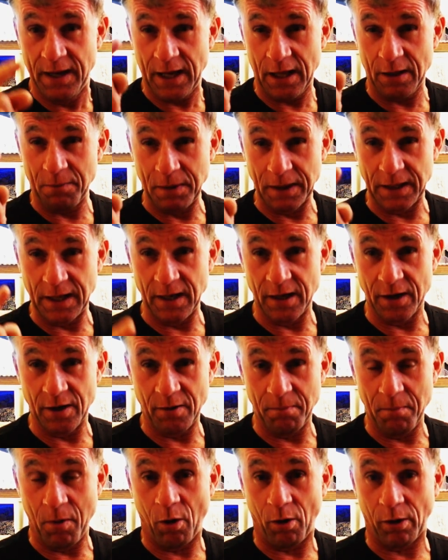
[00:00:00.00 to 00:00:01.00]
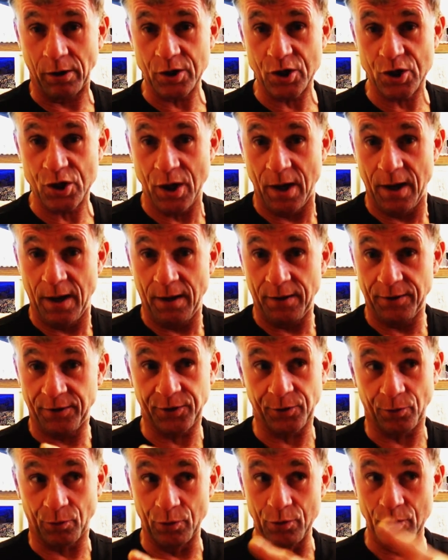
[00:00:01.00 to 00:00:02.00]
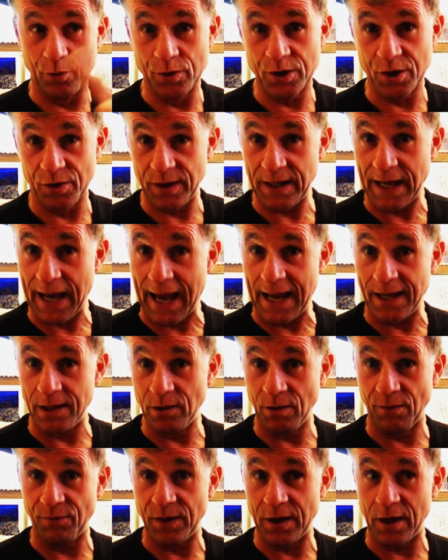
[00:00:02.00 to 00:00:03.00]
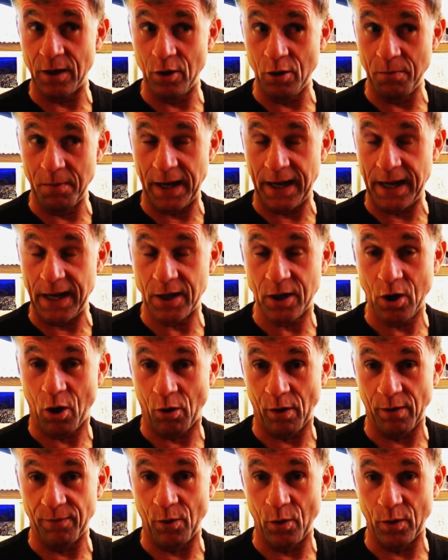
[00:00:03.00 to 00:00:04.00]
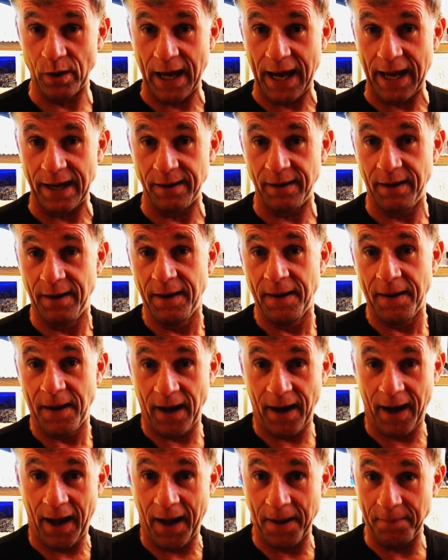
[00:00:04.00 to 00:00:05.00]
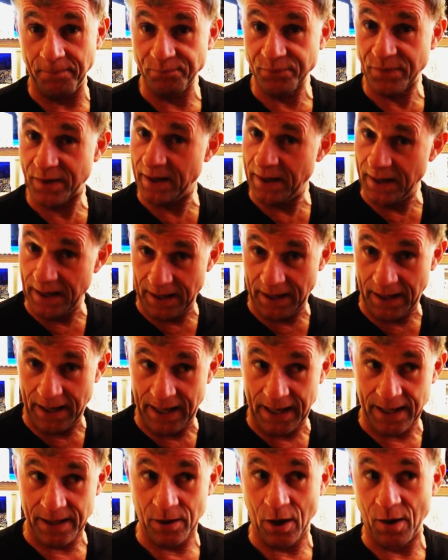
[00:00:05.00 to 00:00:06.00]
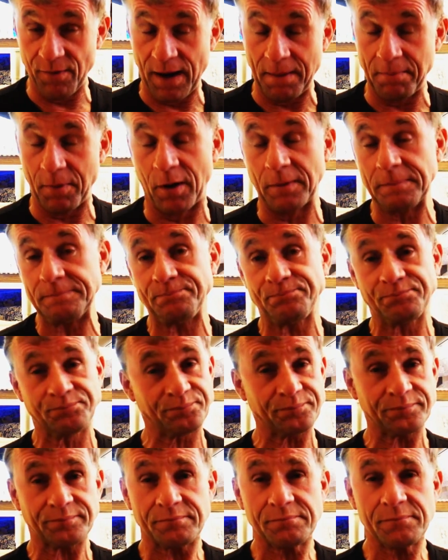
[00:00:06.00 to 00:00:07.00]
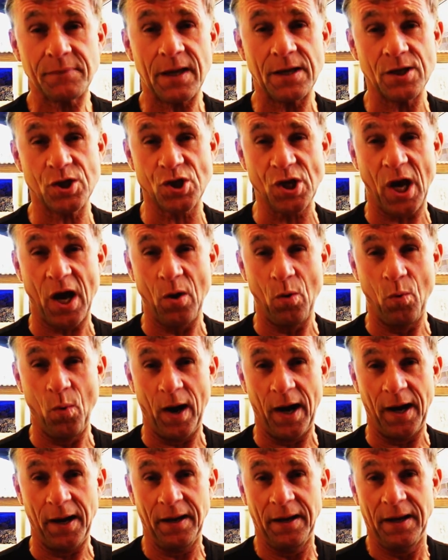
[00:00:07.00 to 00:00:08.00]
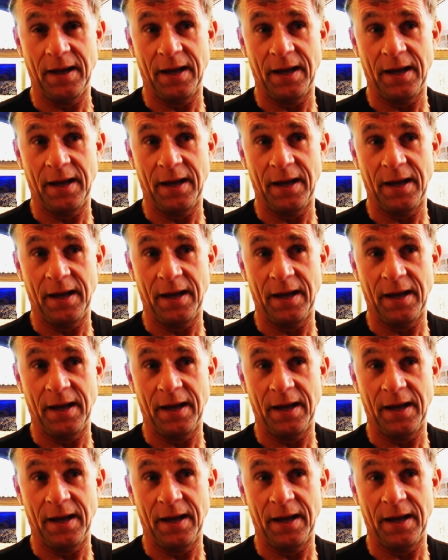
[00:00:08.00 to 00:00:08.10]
at the beginning of March through to the end of the Illuminated Carnival again in November. So